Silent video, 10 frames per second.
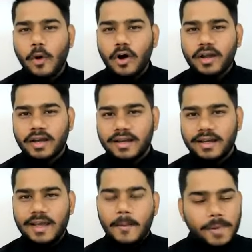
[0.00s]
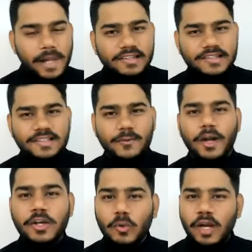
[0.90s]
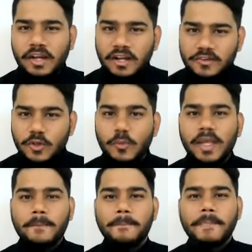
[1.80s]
mock, plus one-to-one resume,